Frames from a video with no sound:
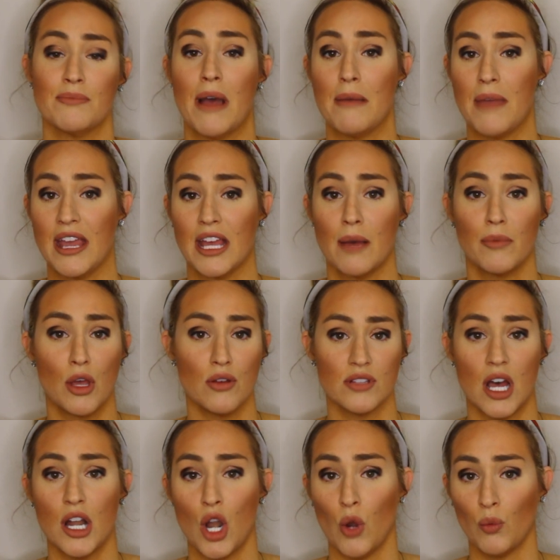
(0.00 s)
my makeup goes
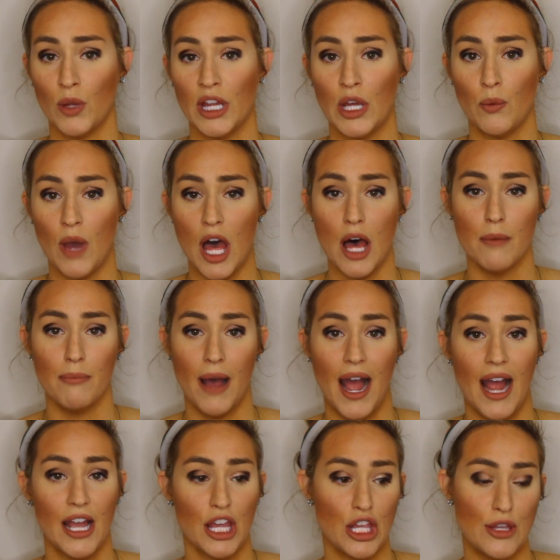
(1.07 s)
on really well
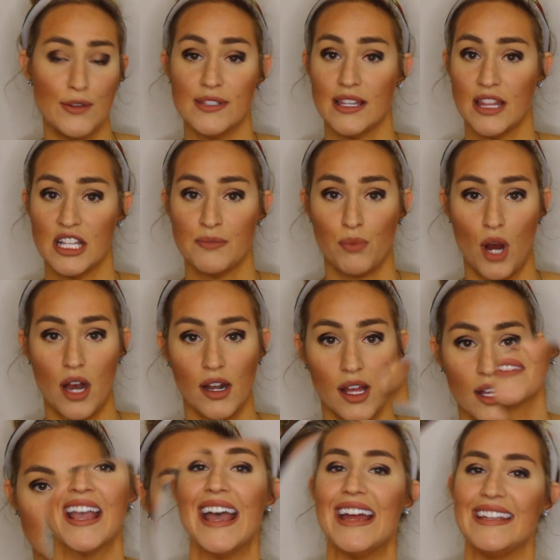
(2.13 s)
by using this product.